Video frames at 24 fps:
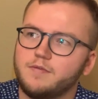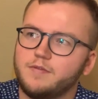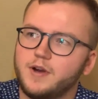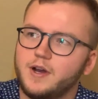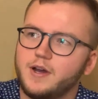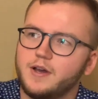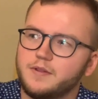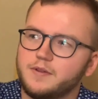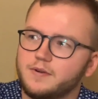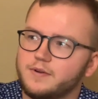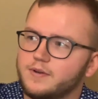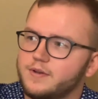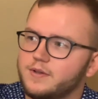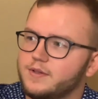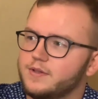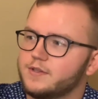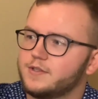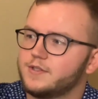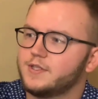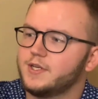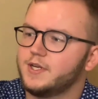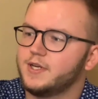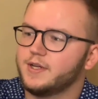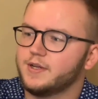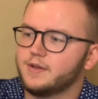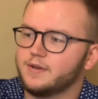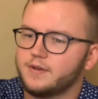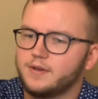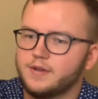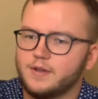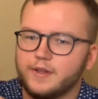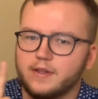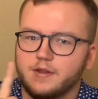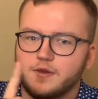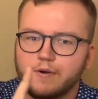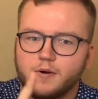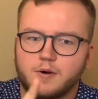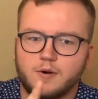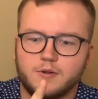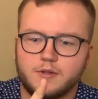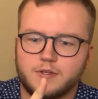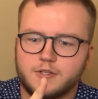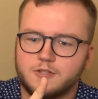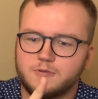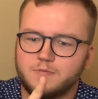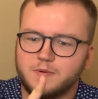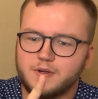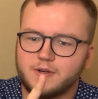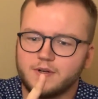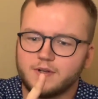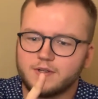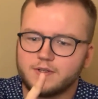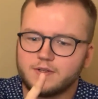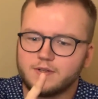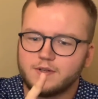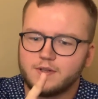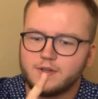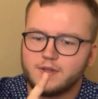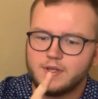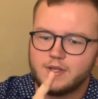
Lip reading: Father, the Son, and the Holy Spirit.